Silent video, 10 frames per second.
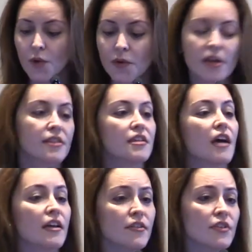Whereas
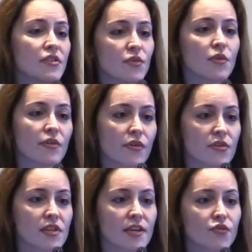in other
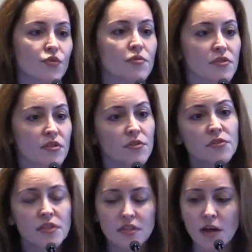disorders like tuberous
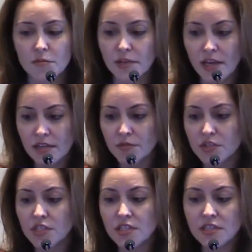sclerosis complex,
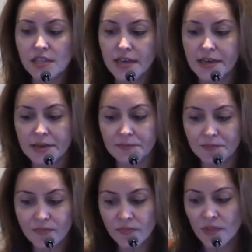which is
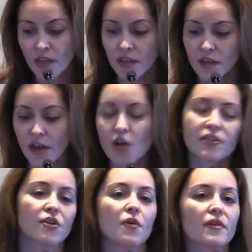
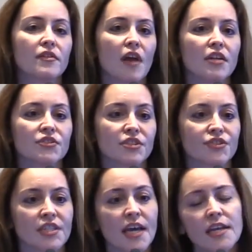also not
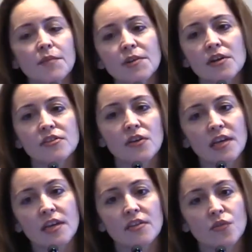just genetic, but also
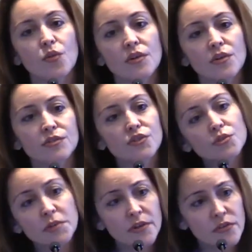has cortical
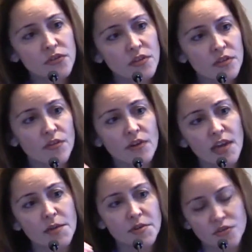tubers or
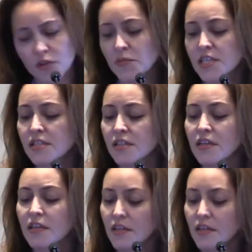hamartomas,